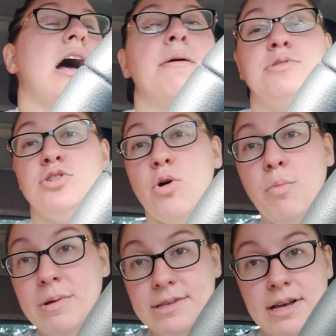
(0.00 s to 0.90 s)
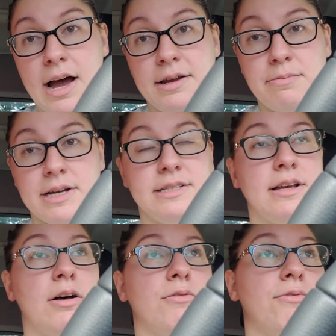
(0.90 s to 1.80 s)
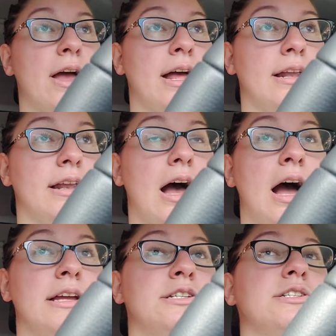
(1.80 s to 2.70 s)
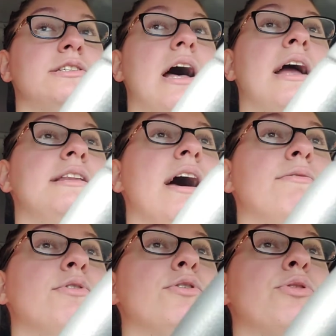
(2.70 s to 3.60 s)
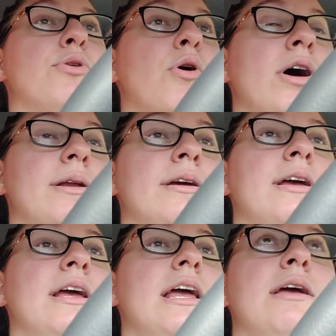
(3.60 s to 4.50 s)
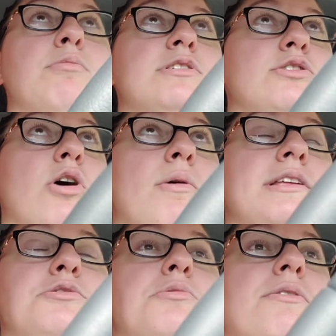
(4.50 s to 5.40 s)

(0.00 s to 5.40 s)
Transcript: I'm so beside myself, and I never thought it was going to